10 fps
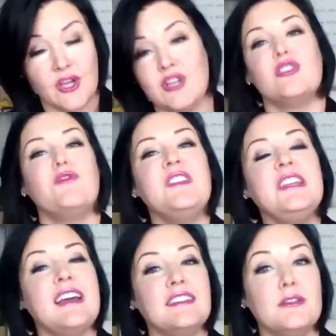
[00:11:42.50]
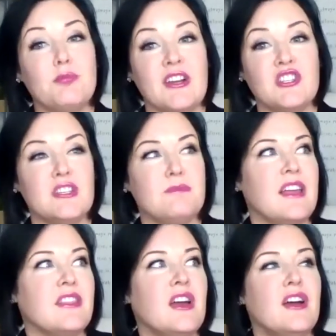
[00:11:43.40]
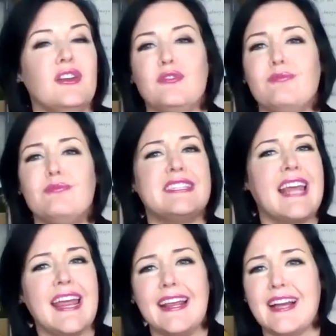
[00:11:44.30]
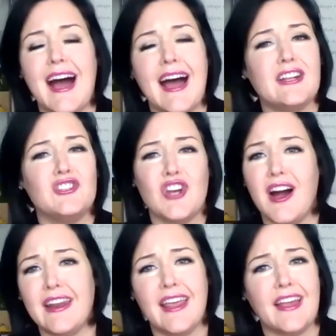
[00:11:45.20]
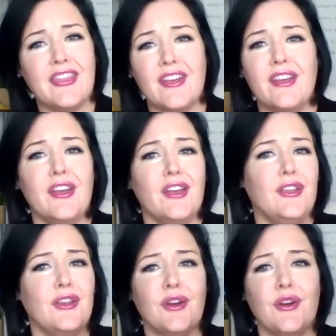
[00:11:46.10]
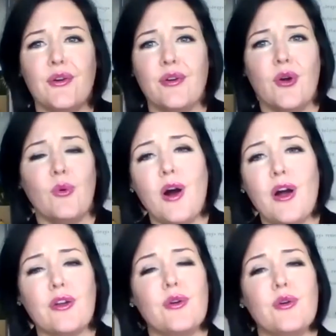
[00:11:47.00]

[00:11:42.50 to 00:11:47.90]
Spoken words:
So 50,000 impressions a month, saying hi to Johnny at the, you know, water